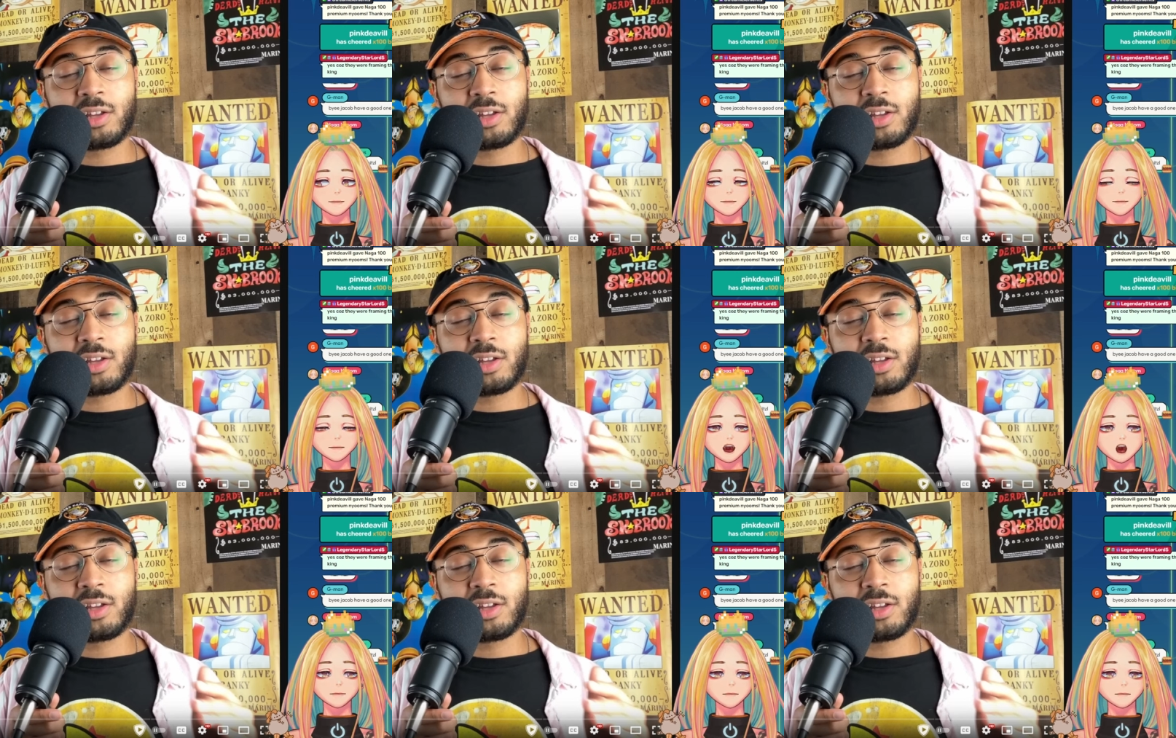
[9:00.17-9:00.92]
Speaker 1: because
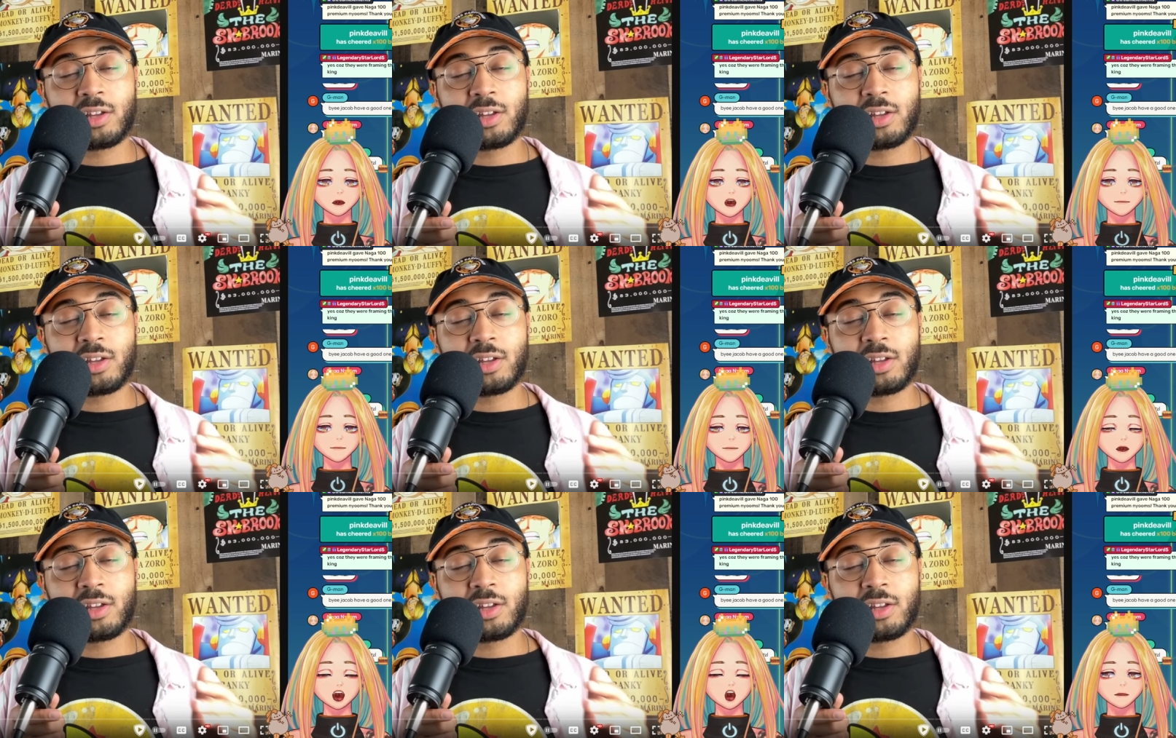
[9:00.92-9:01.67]
Nami was like, well,
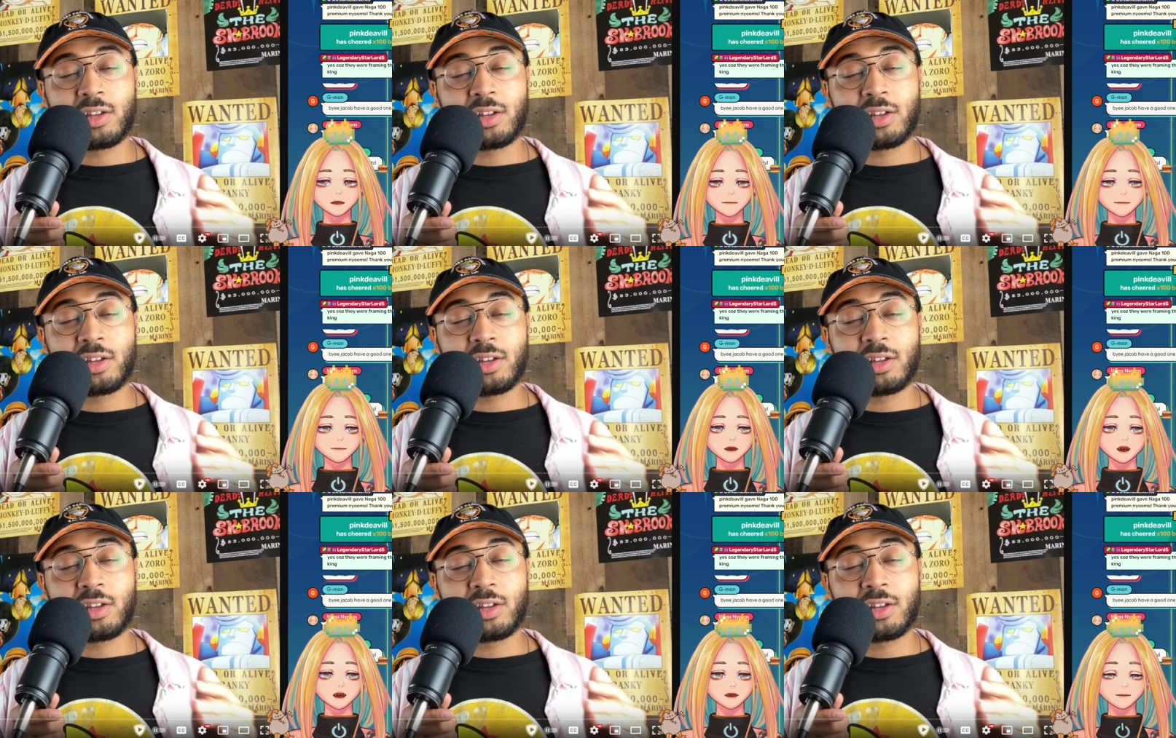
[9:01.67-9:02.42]
I want
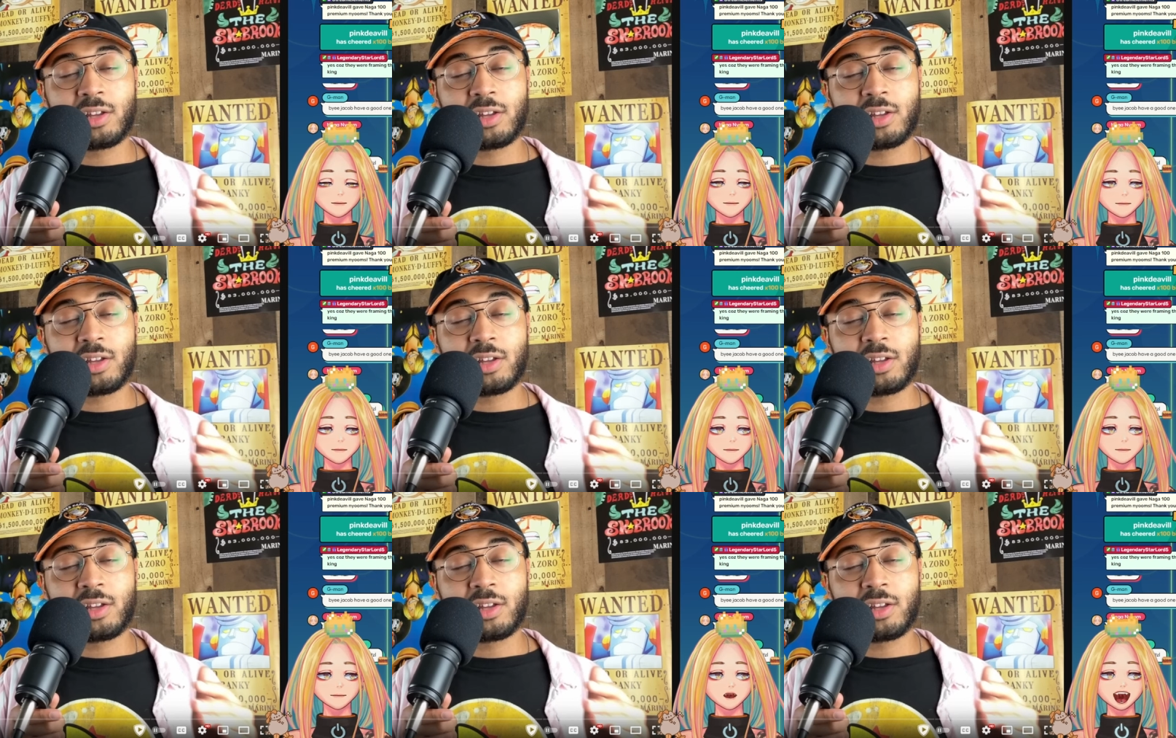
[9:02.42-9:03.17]
money.
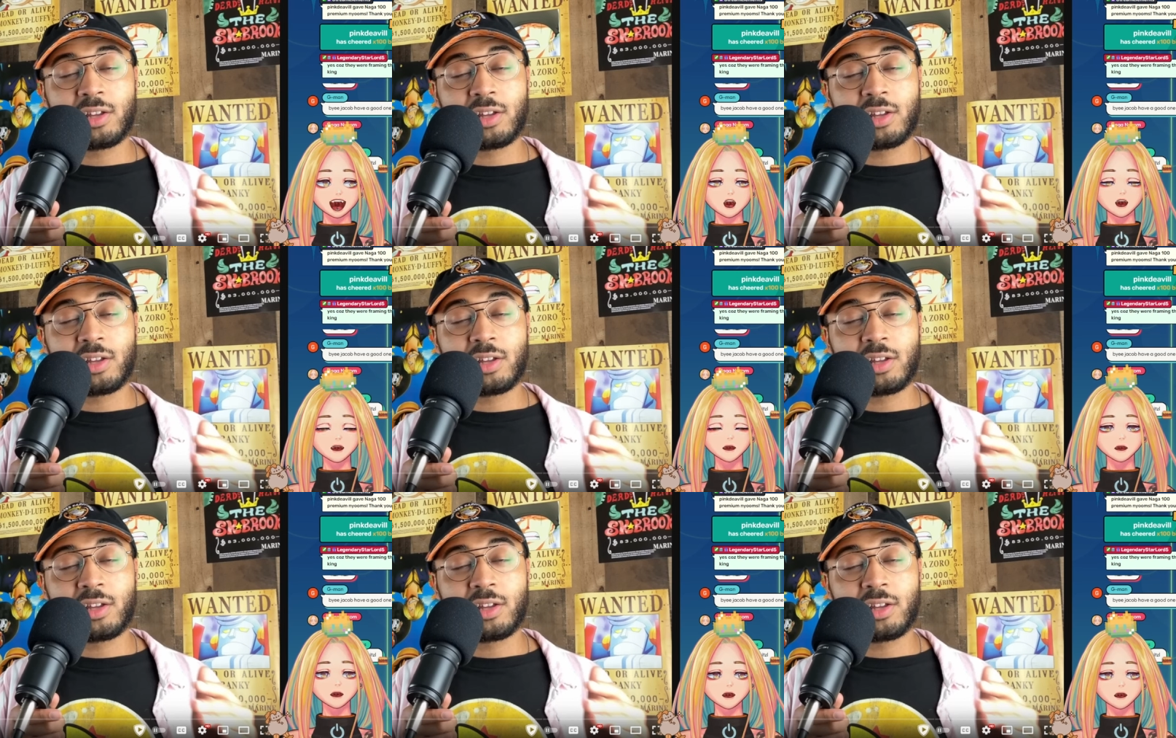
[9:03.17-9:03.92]
And
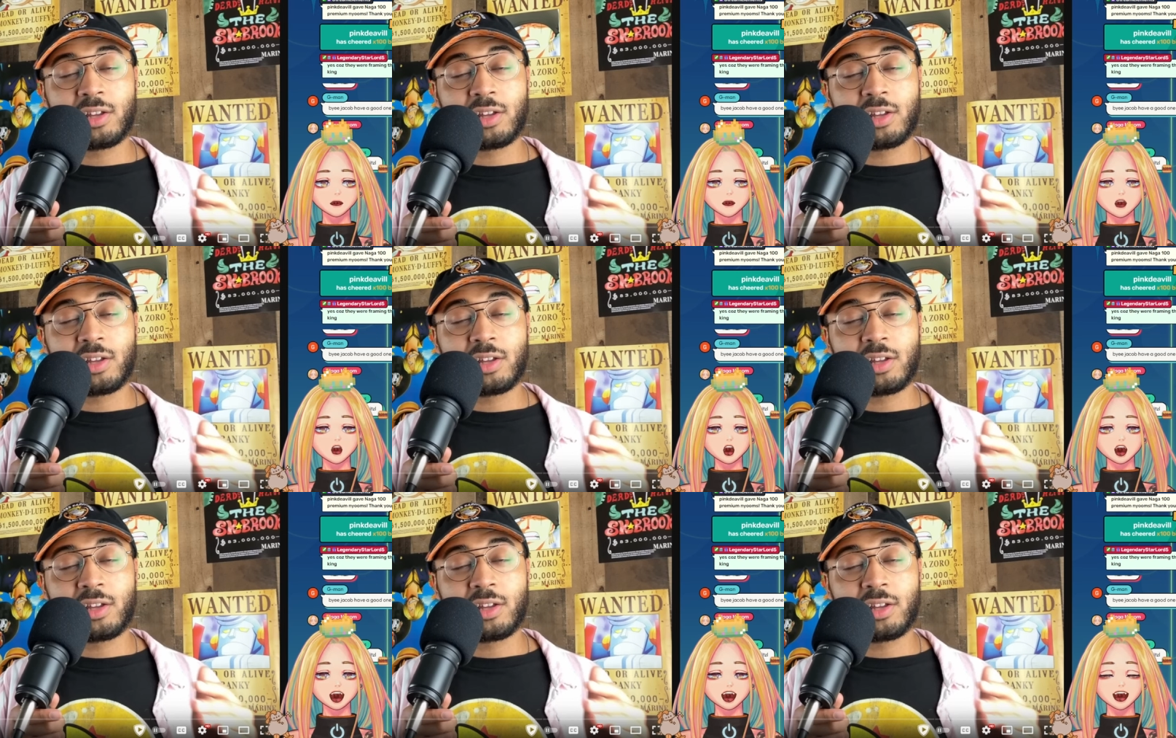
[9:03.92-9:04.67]

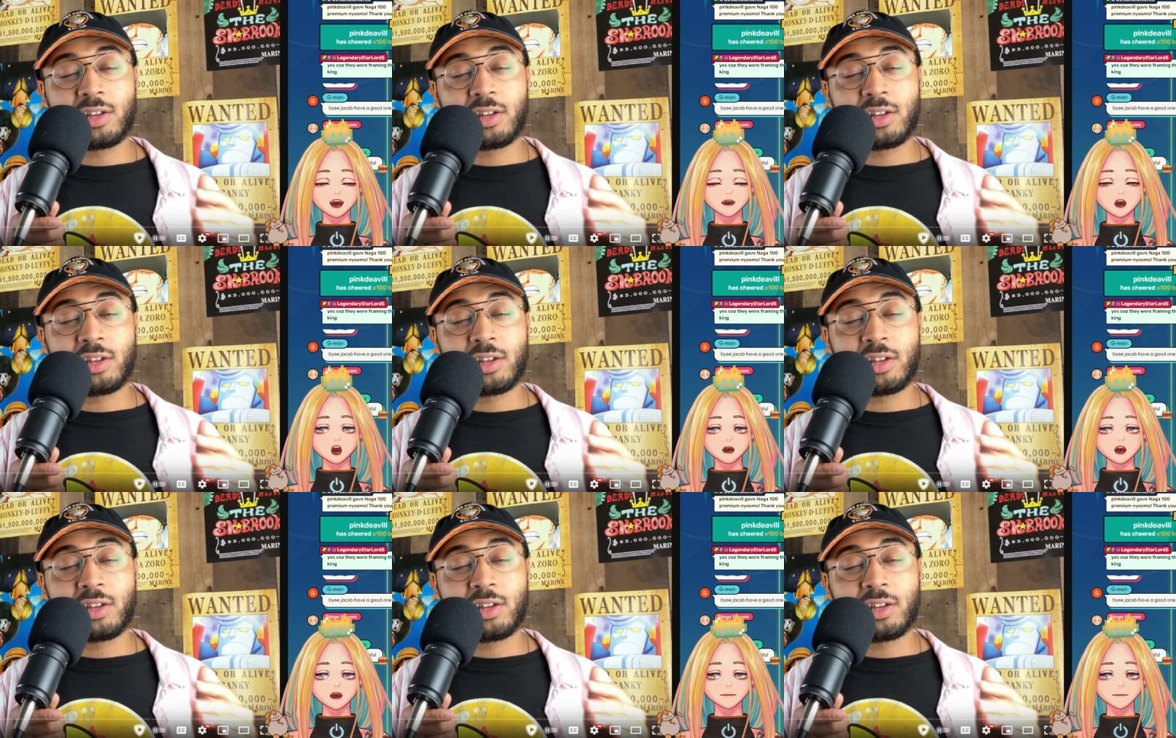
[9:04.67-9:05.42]
she heard
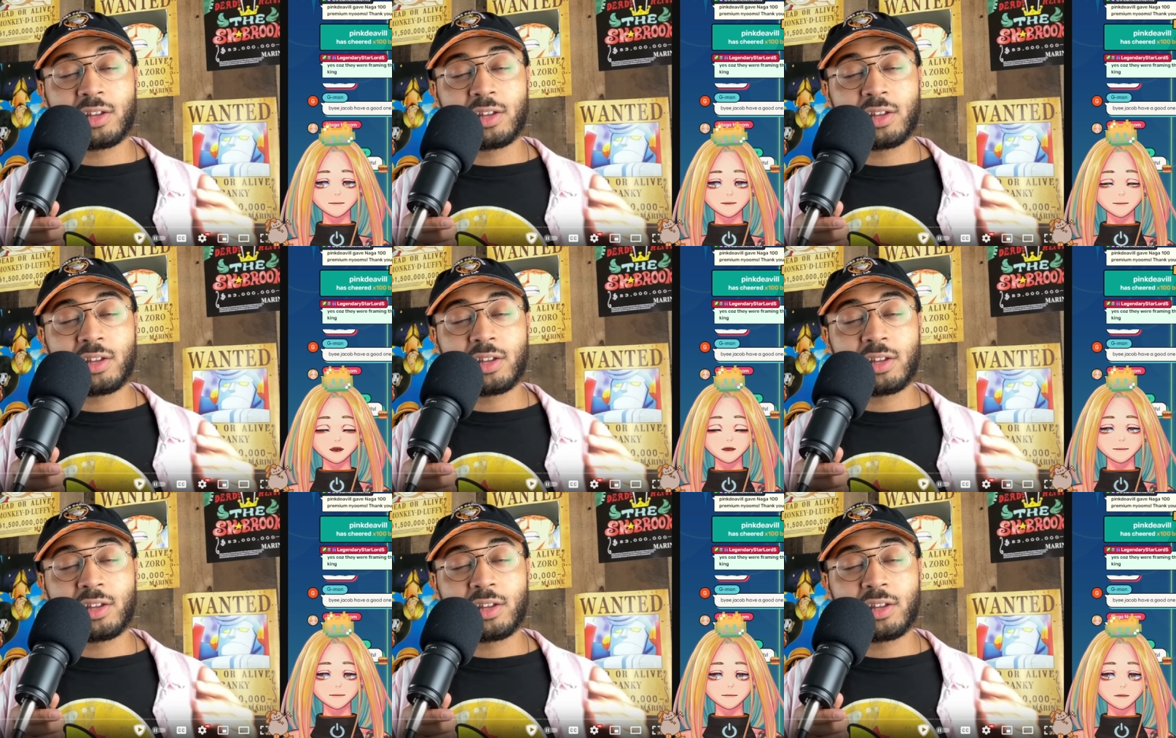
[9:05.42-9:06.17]
that Vivi is a
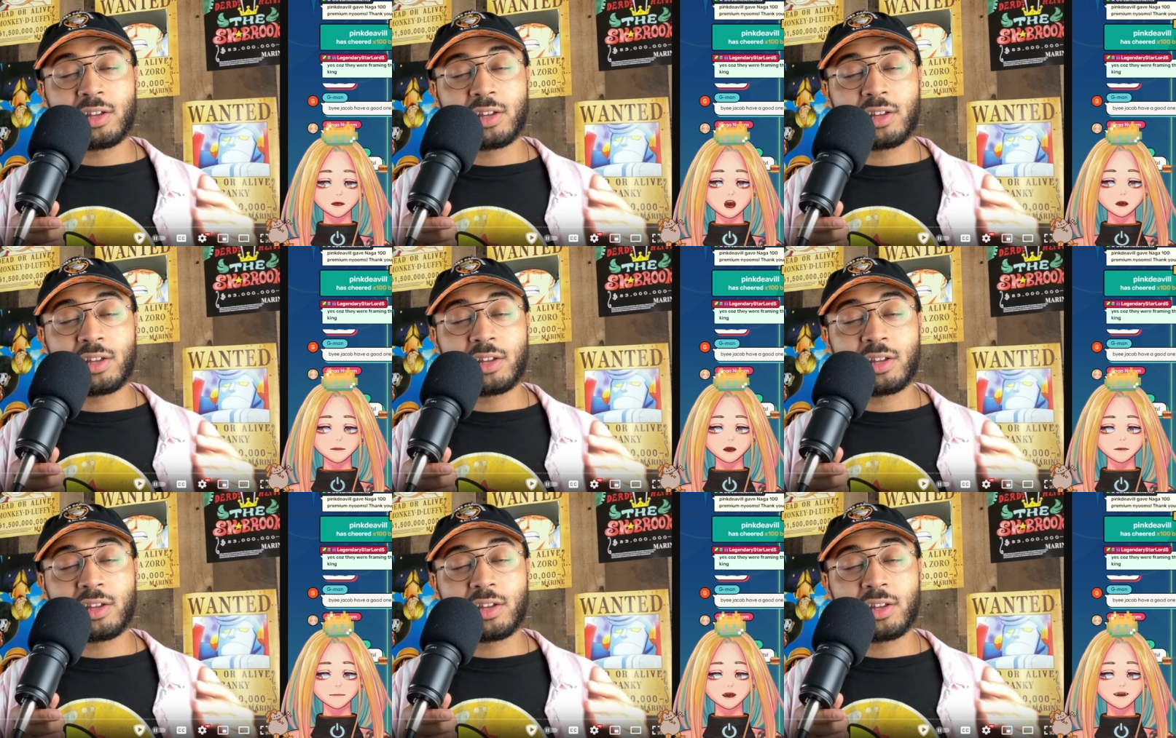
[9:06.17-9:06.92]
princess, so
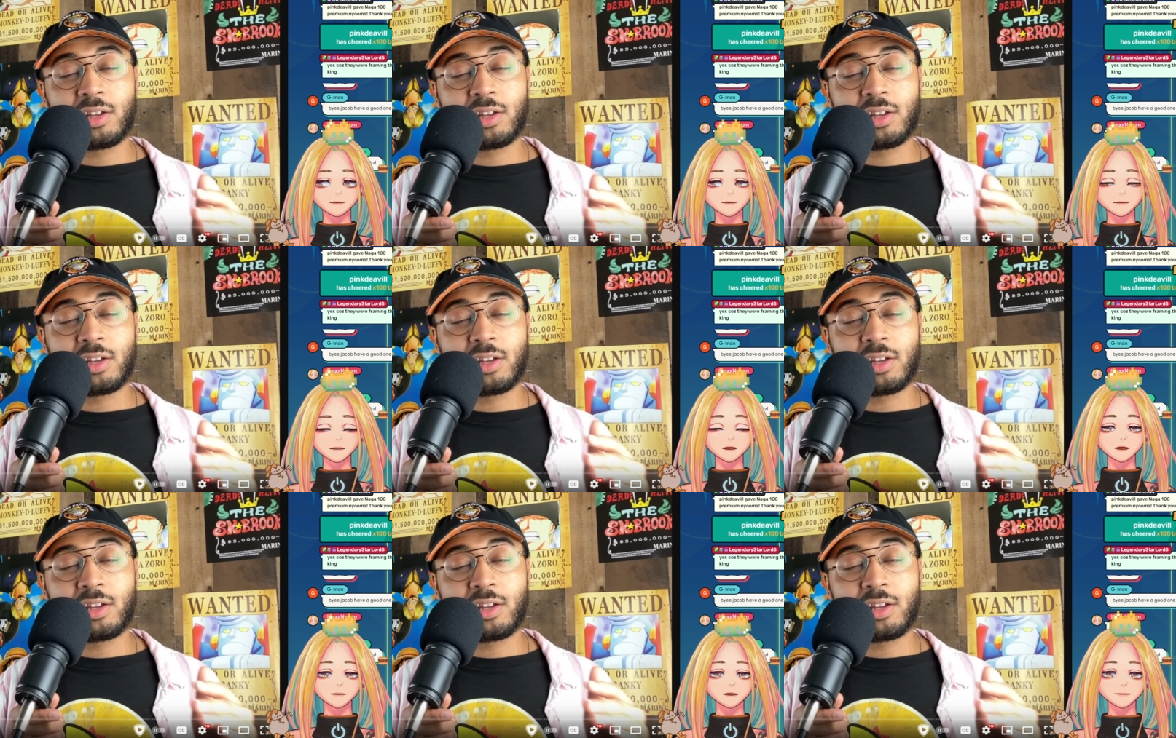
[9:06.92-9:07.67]
they must be
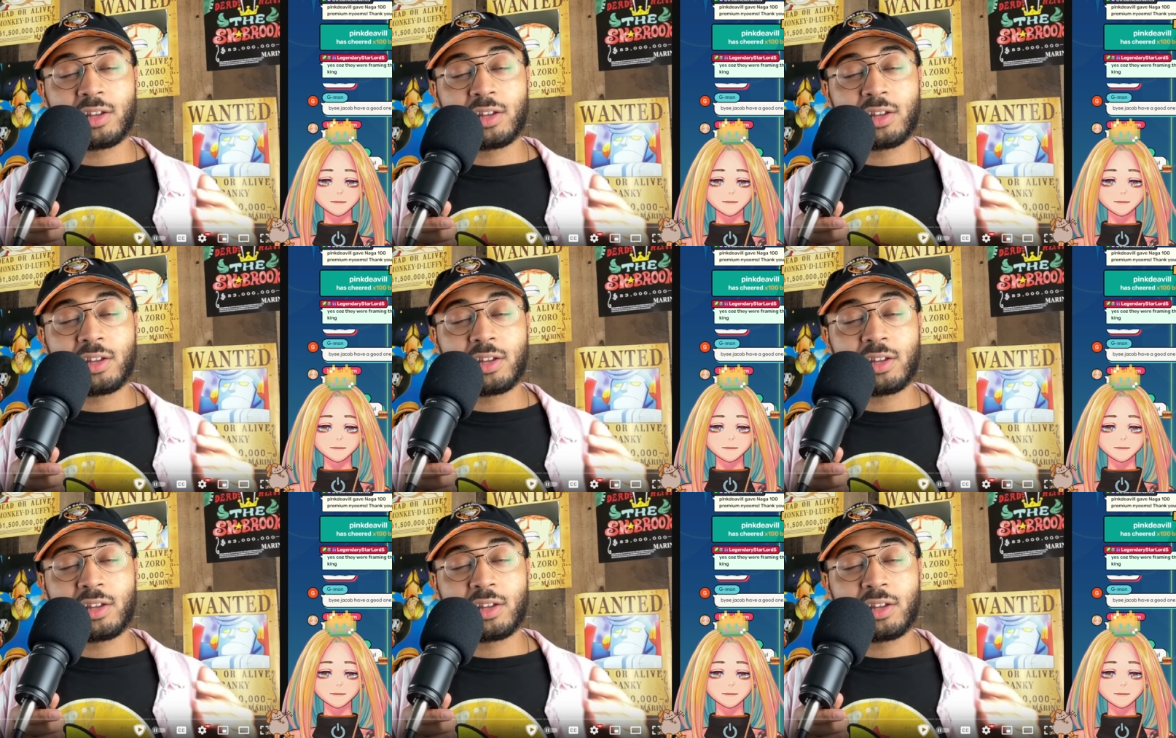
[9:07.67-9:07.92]
loaded.